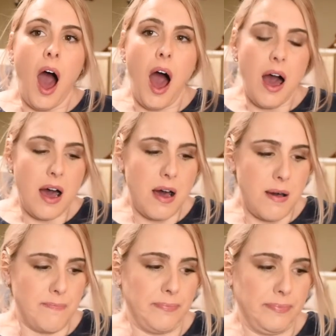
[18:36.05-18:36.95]

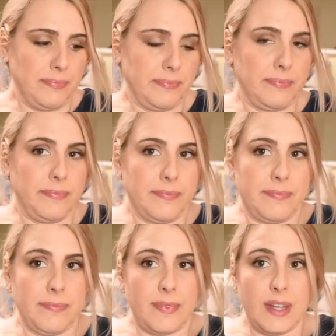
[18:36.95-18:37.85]
I'm
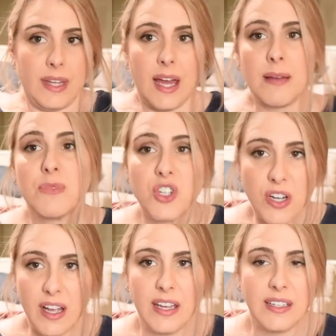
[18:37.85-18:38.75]

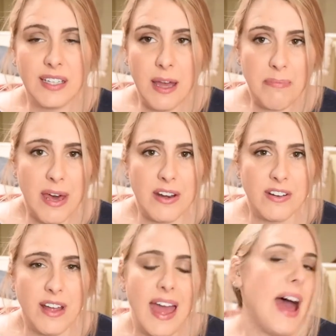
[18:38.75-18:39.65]
trying to get better
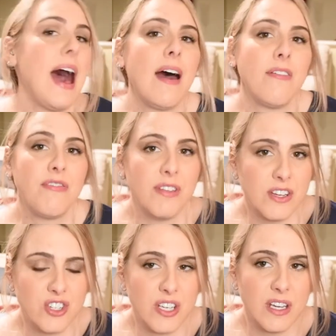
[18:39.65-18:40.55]
at
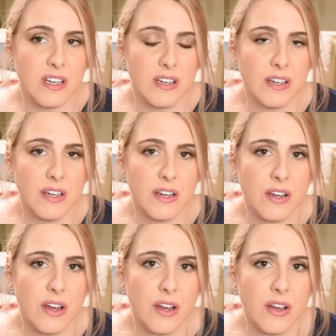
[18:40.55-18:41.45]
finishing
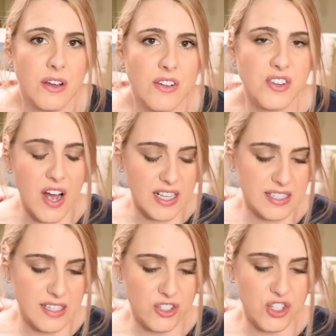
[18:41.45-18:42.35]
cross
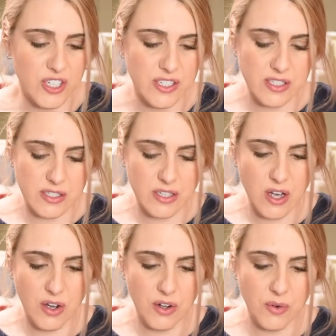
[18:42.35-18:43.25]
stitches,
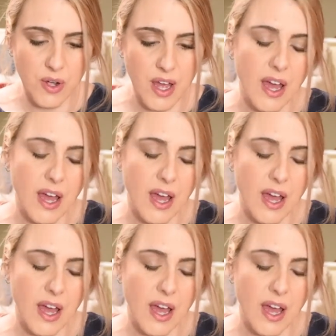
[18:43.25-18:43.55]
so